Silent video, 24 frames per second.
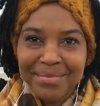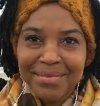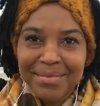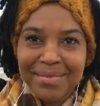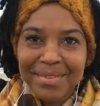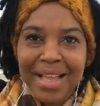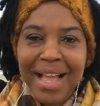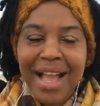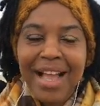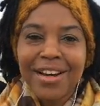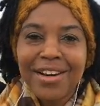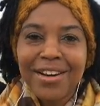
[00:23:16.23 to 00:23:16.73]

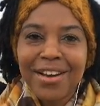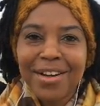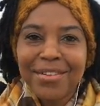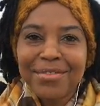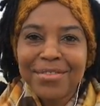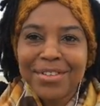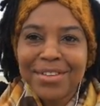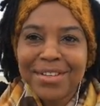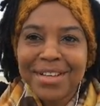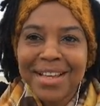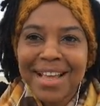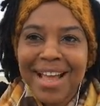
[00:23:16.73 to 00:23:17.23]
I
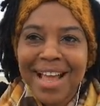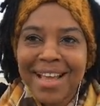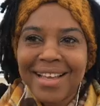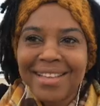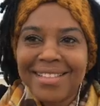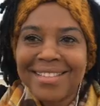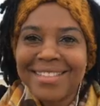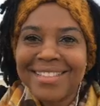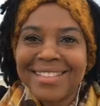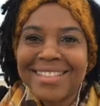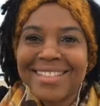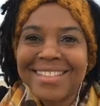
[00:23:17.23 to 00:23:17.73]
love you
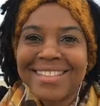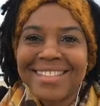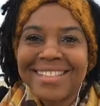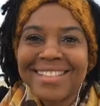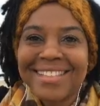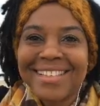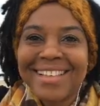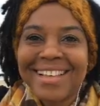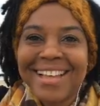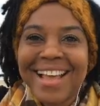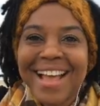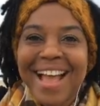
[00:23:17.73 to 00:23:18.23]
guys.
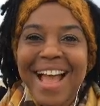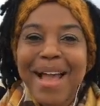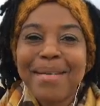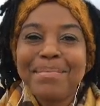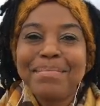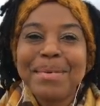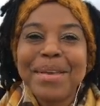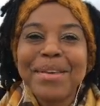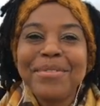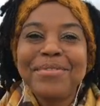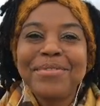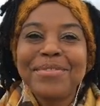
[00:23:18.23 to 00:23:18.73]

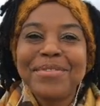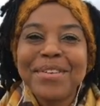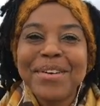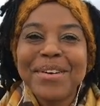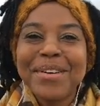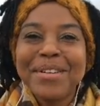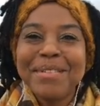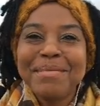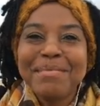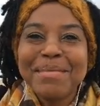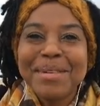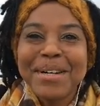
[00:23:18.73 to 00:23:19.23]
Happy
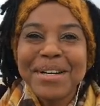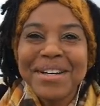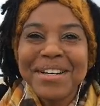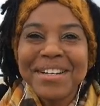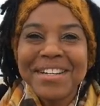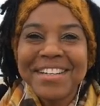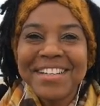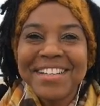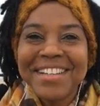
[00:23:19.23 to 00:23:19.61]
full moon!